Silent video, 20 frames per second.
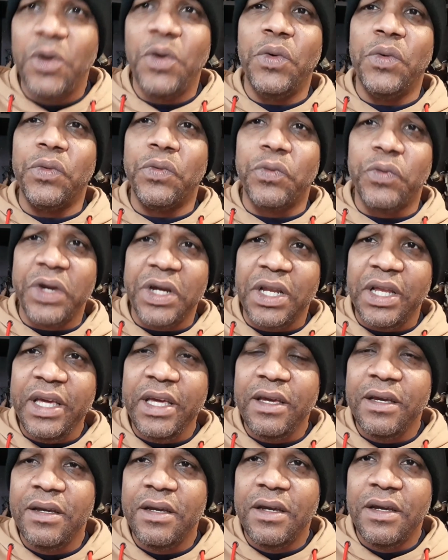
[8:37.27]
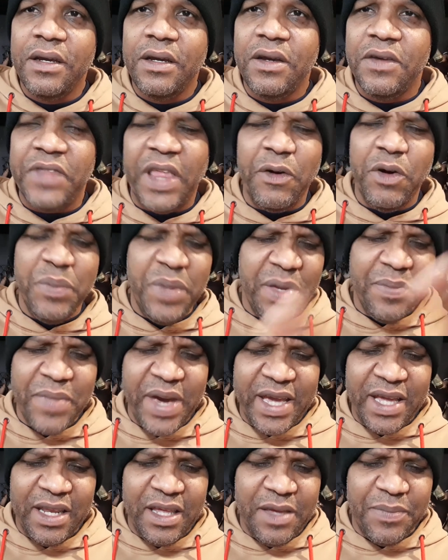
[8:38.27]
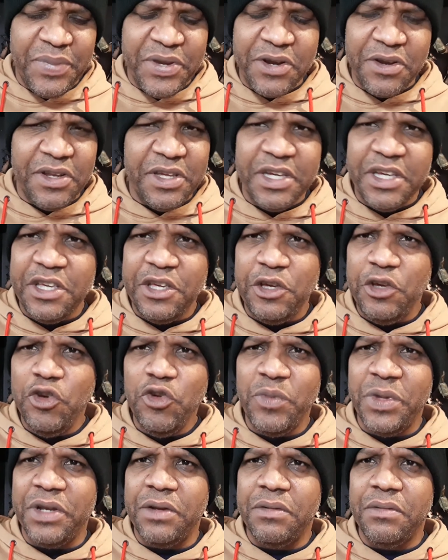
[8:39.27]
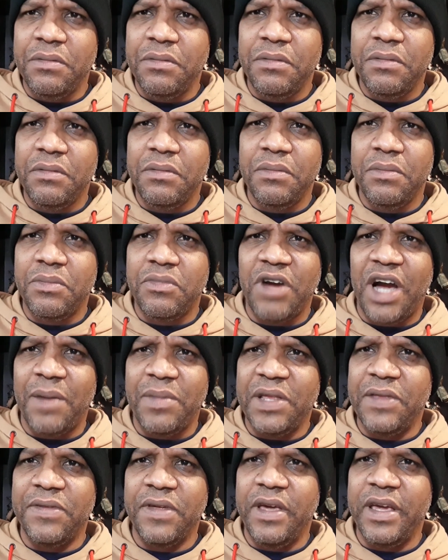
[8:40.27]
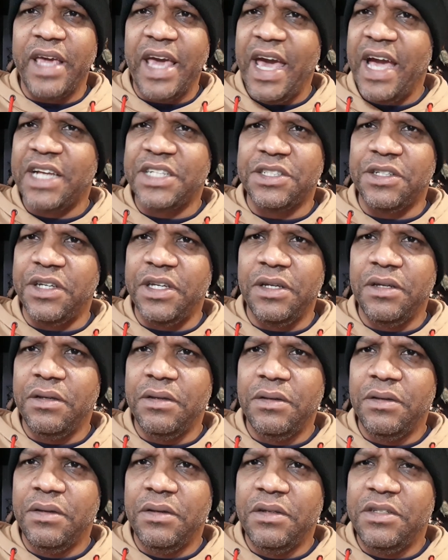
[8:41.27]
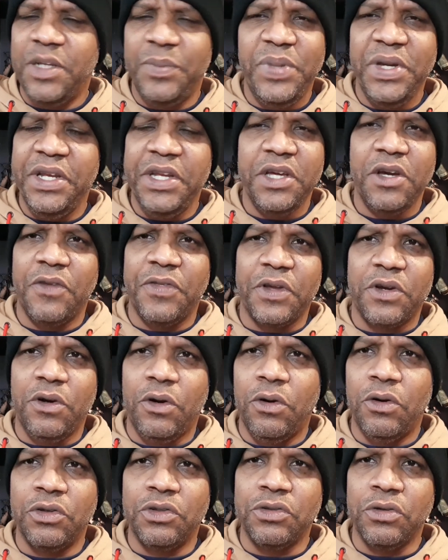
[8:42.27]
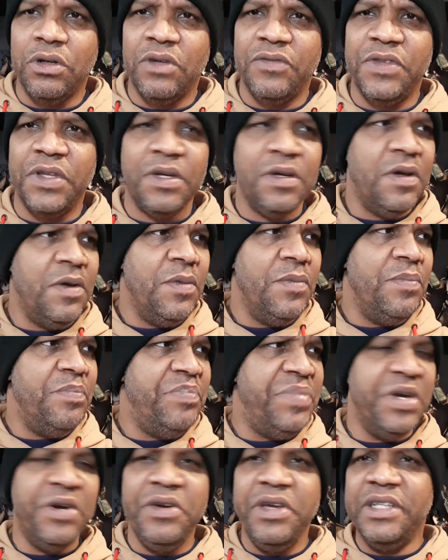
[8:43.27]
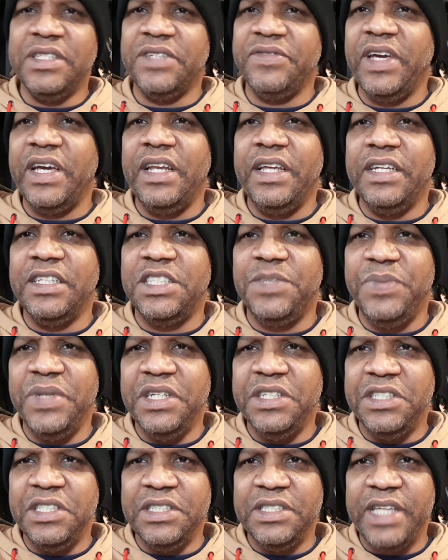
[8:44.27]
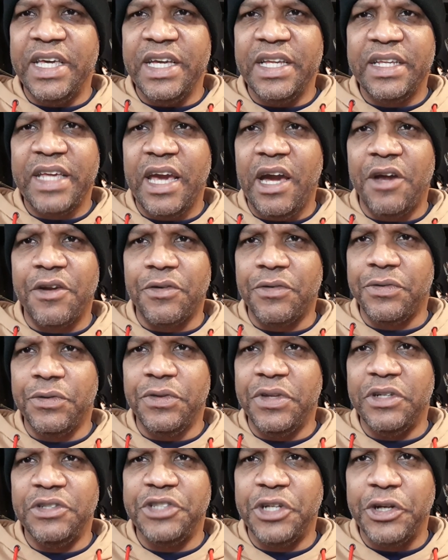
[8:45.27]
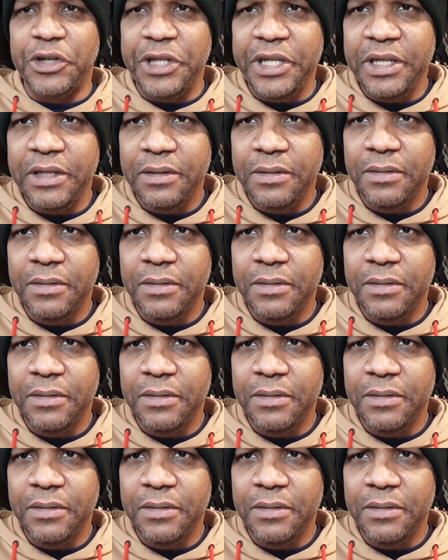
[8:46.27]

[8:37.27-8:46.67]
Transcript: Really? That would be mainly purely a human, probably thing, actually, depending on the culture of the billions of alien species they encounter through their journey.